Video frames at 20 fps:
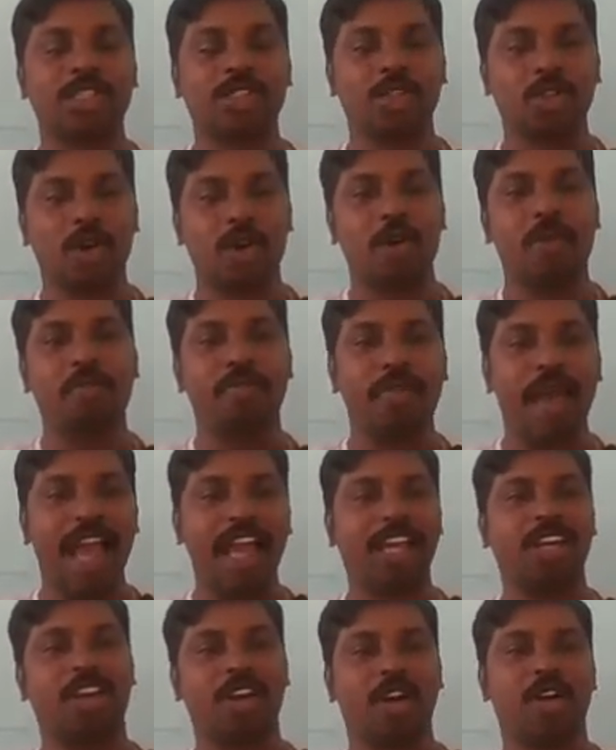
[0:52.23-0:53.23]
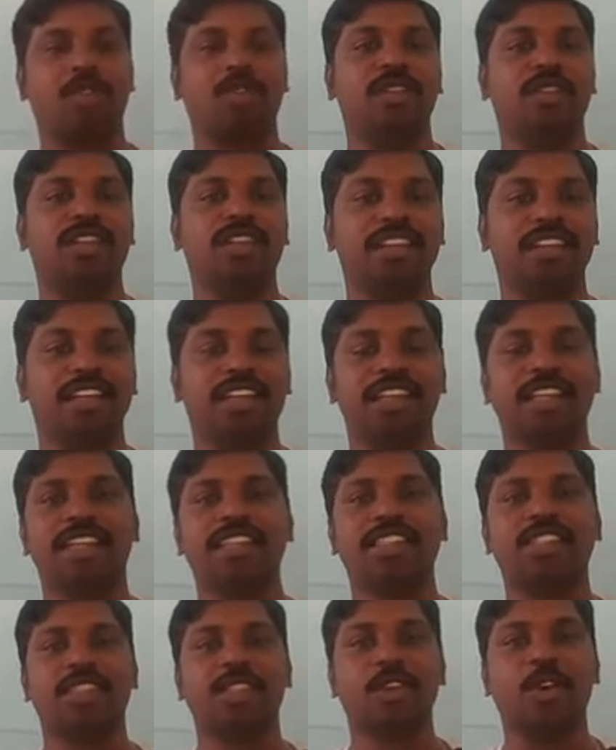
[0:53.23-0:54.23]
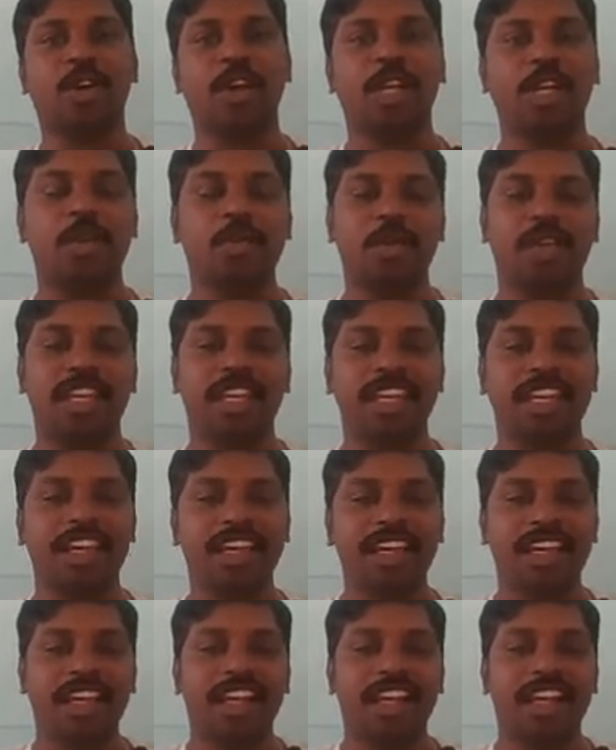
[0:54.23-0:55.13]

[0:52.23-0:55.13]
So background is going to be